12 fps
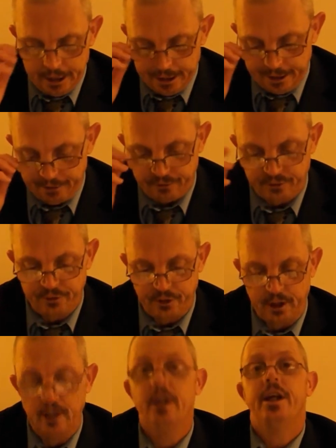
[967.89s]
is
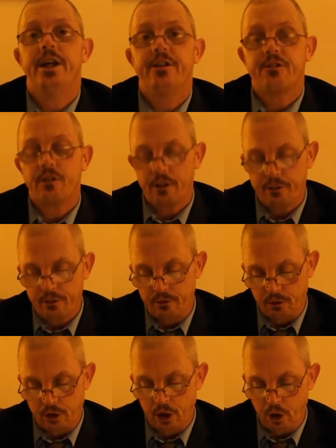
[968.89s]
instructional
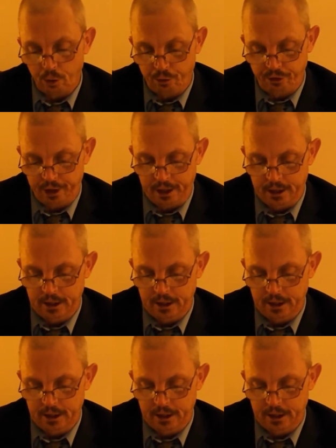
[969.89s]
coaching.